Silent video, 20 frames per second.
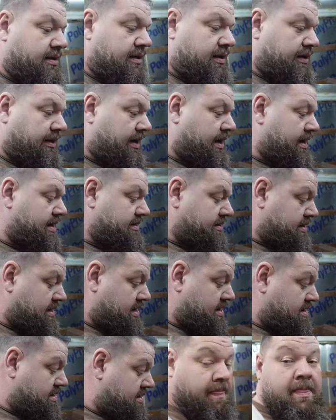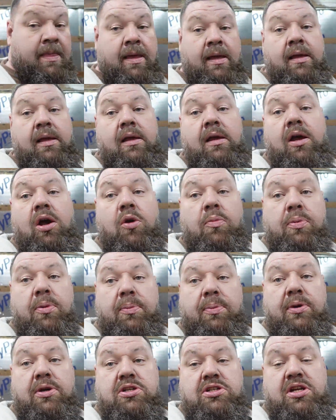And guys, hope you
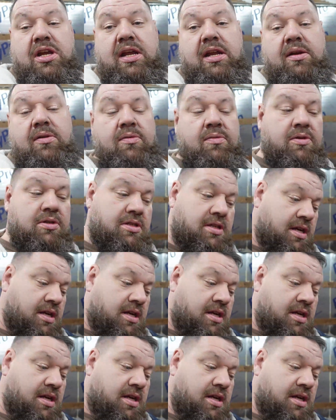appreciate what's